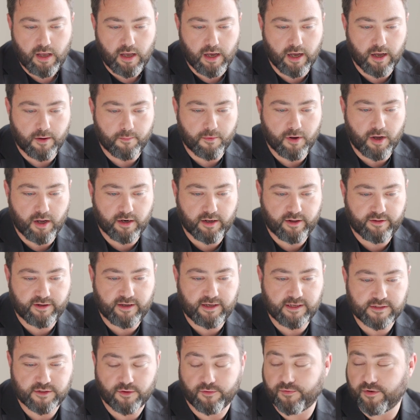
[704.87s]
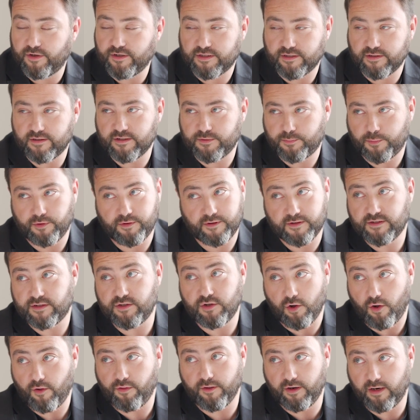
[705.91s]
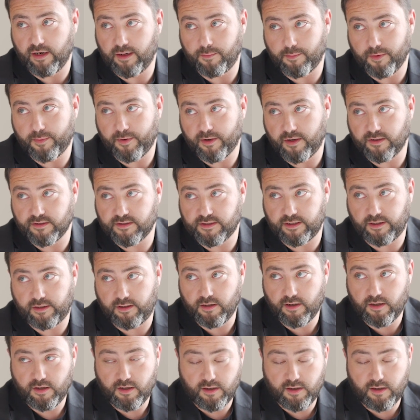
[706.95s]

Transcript: And I think it's obvious at this point that's not the Labour Party.